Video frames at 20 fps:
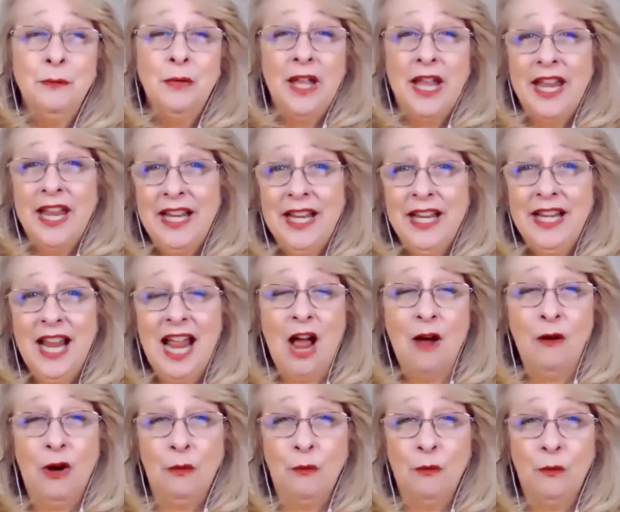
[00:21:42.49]
planet,
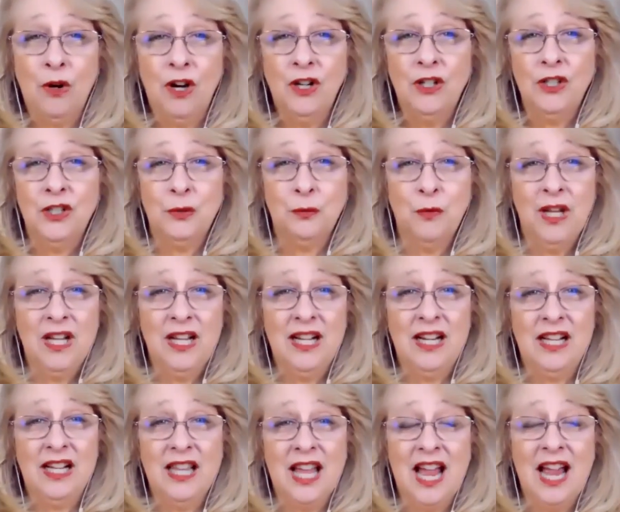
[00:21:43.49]
how it works, when
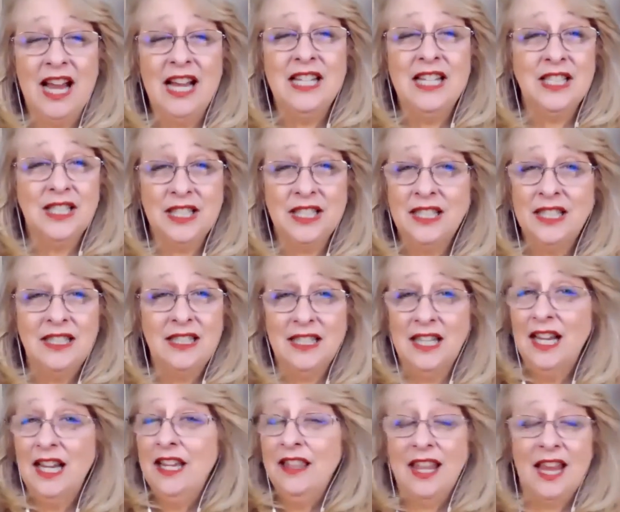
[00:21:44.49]
it aligns.
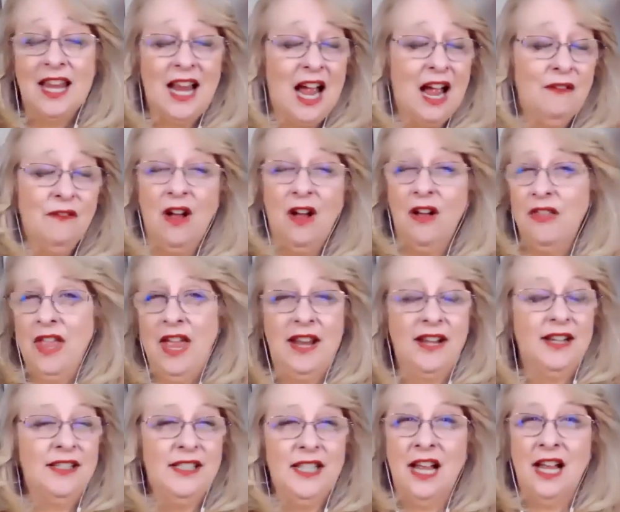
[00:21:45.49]
They have all
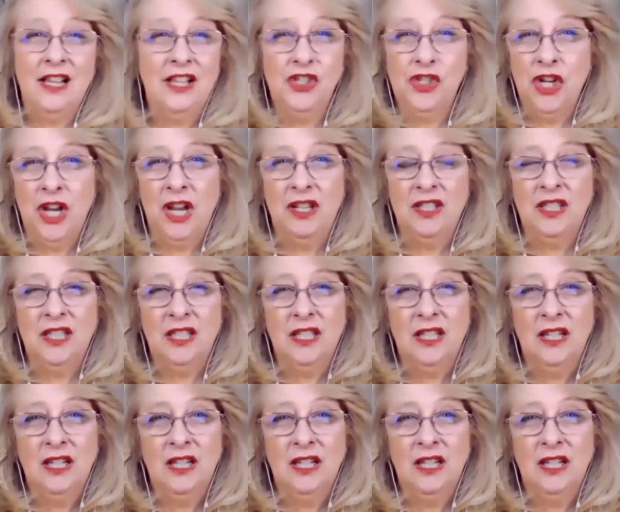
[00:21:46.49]
that intelligence.